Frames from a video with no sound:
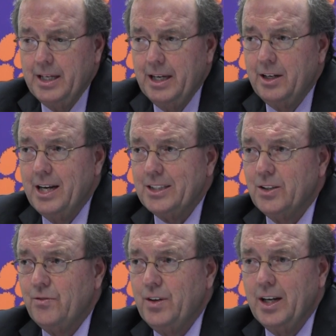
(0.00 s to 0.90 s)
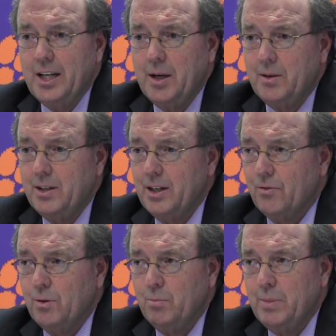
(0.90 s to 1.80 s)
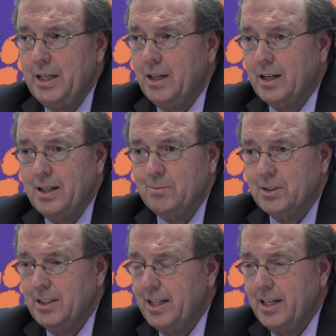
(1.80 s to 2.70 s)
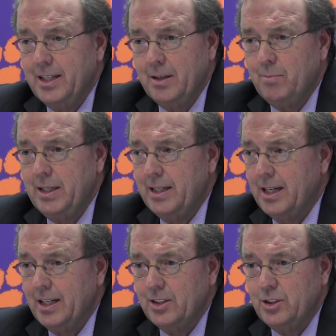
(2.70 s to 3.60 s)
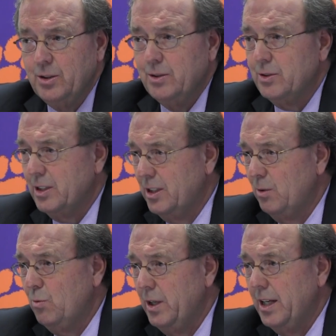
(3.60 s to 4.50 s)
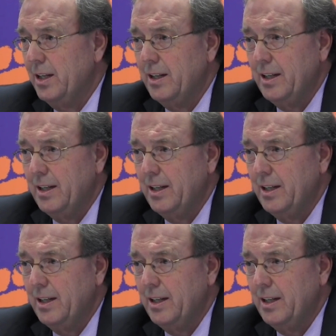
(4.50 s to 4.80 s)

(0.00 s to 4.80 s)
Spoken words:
It doesn't feel any different beating Clemson than it did beating LSU. It was a good win.